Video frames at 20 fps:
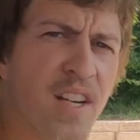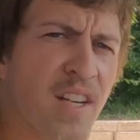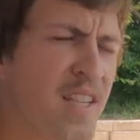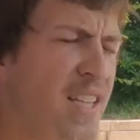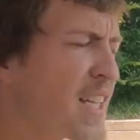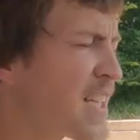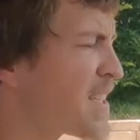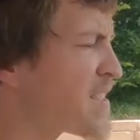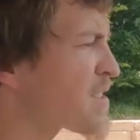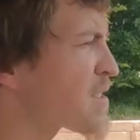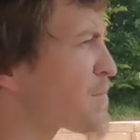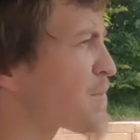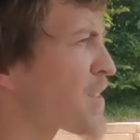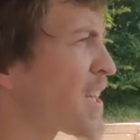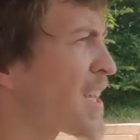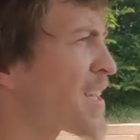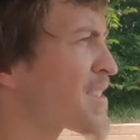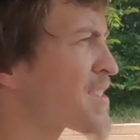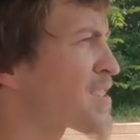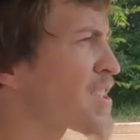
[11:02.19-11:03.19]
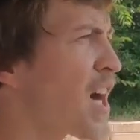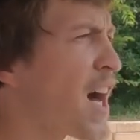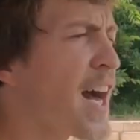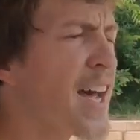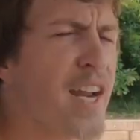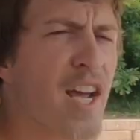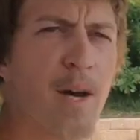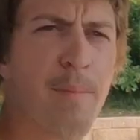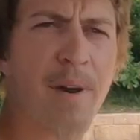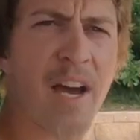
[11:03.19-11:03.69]
on getting some things
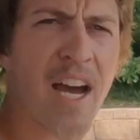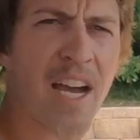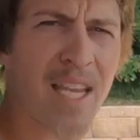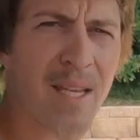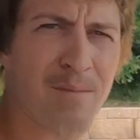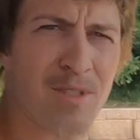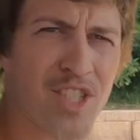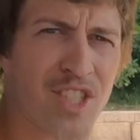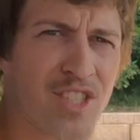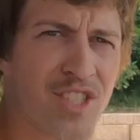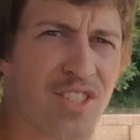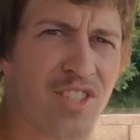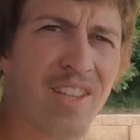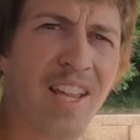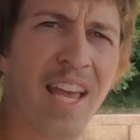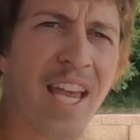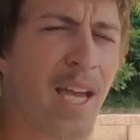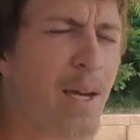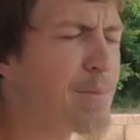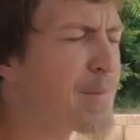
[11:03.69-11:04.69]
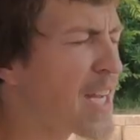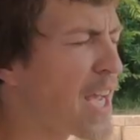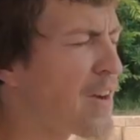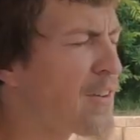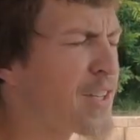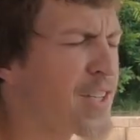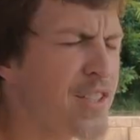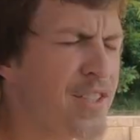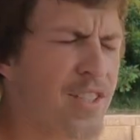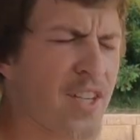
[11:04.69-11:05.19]
caught up. I am just slammed
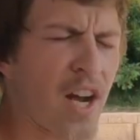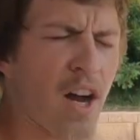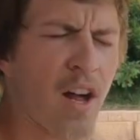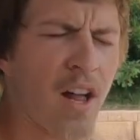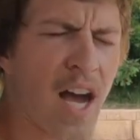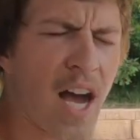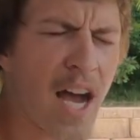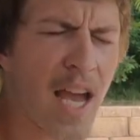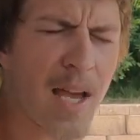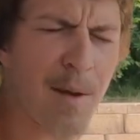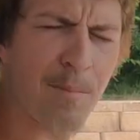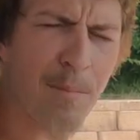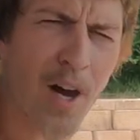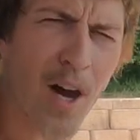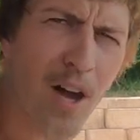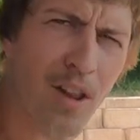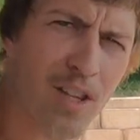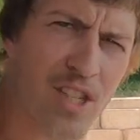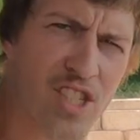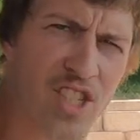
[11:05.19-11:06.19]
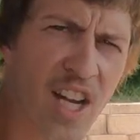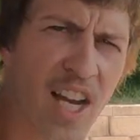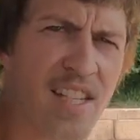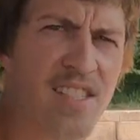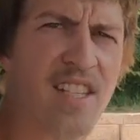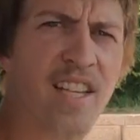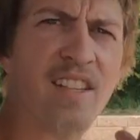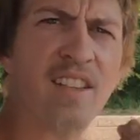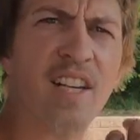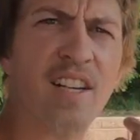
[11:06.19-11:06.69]
down here, y'all. I
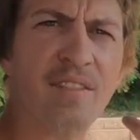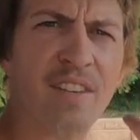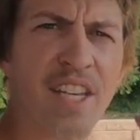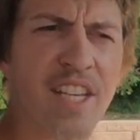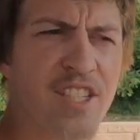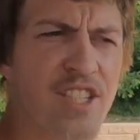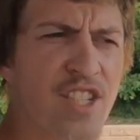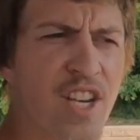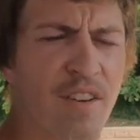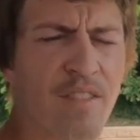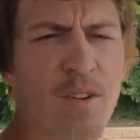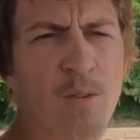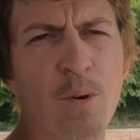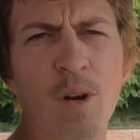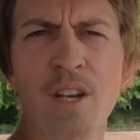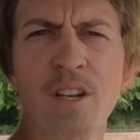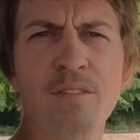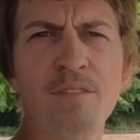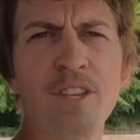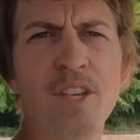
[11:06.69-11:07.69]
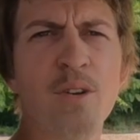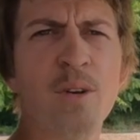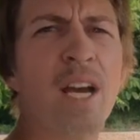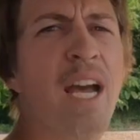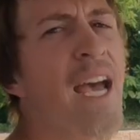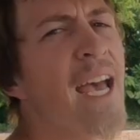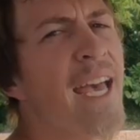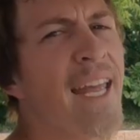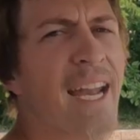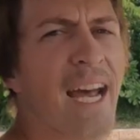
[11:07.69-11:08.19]
apologize. I love each and every one of you,
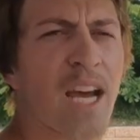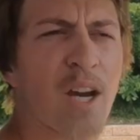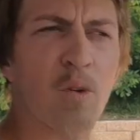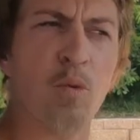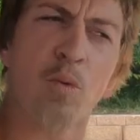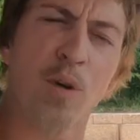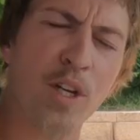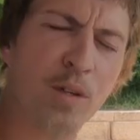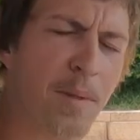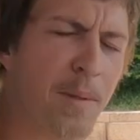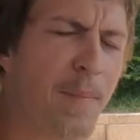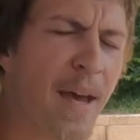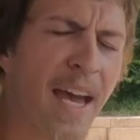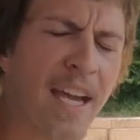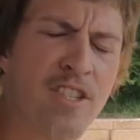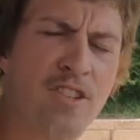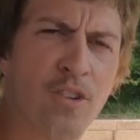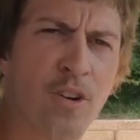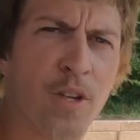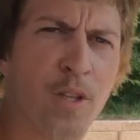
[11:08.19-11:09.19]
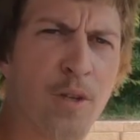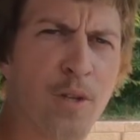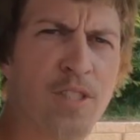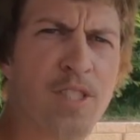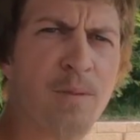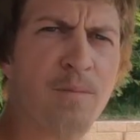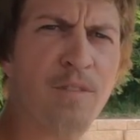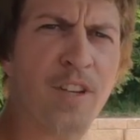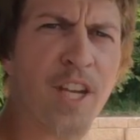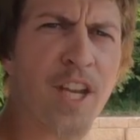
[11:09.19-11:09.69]
and I will be back shortly with
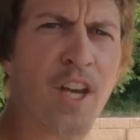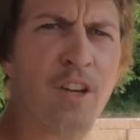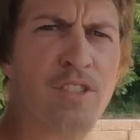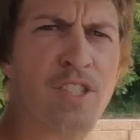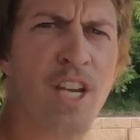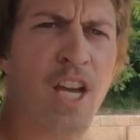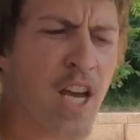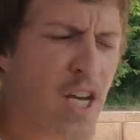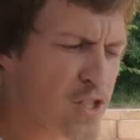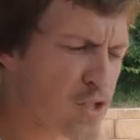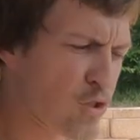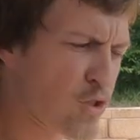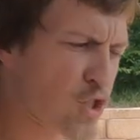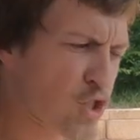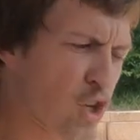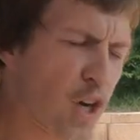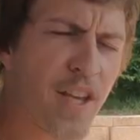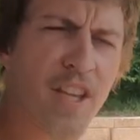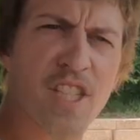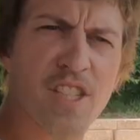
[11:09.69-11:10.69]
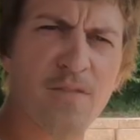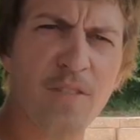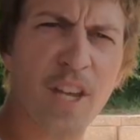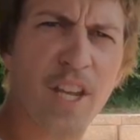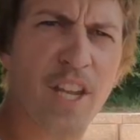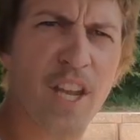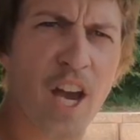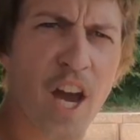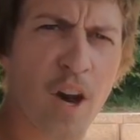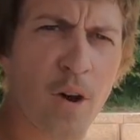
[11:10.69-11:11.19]
some videos. So enjoy this
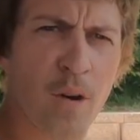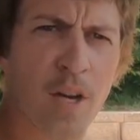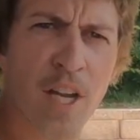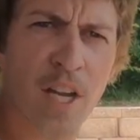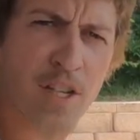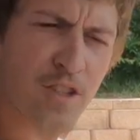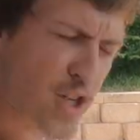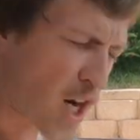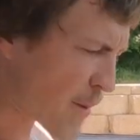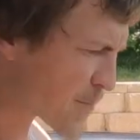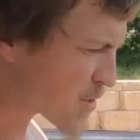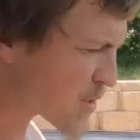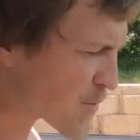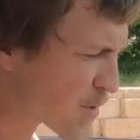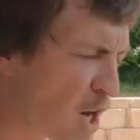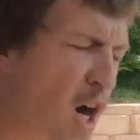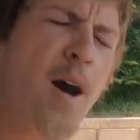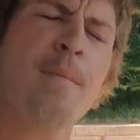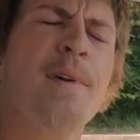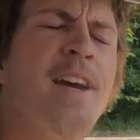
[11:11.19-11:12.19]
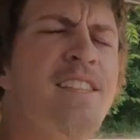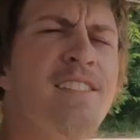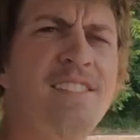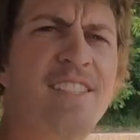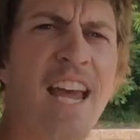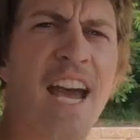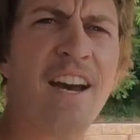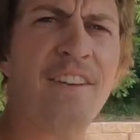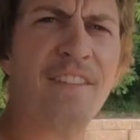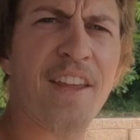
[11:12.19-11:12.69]
video. Drop some comments
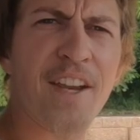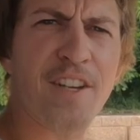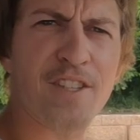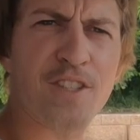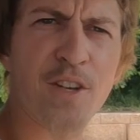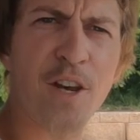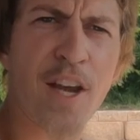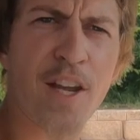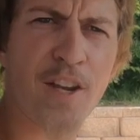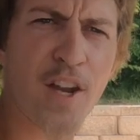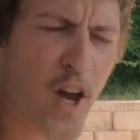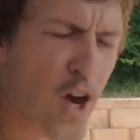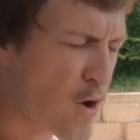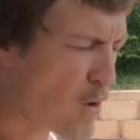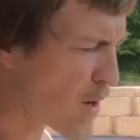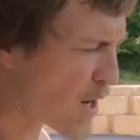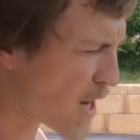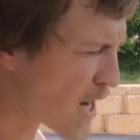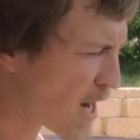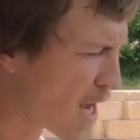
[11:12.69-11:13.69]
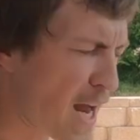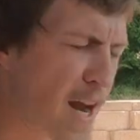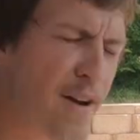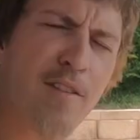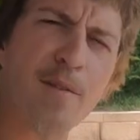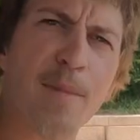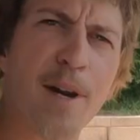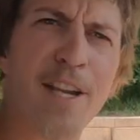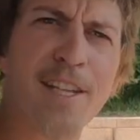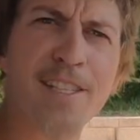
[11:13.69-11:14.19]
down there so I know
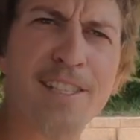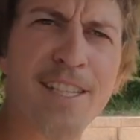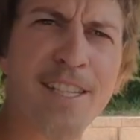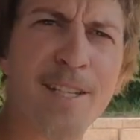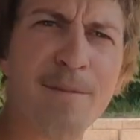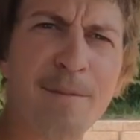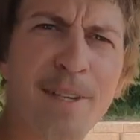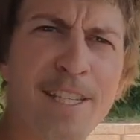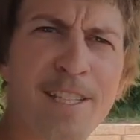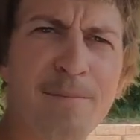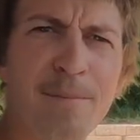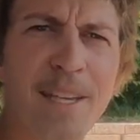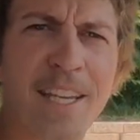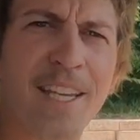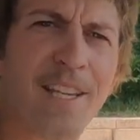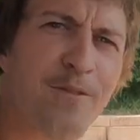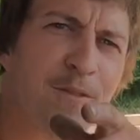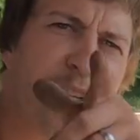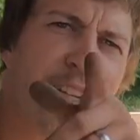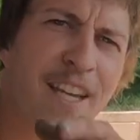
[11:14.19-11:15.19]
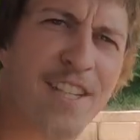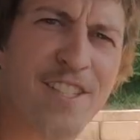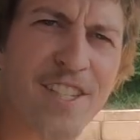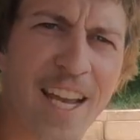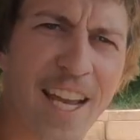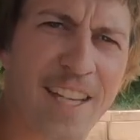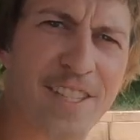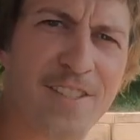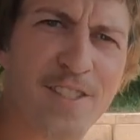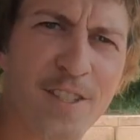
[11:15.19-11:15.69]
everybody's gonna miss me. And we'll catch you
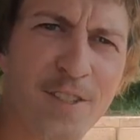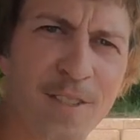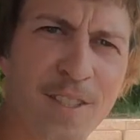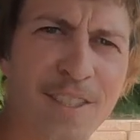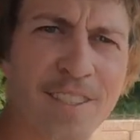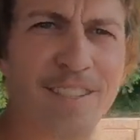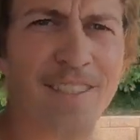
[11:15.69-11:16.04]
guys soon.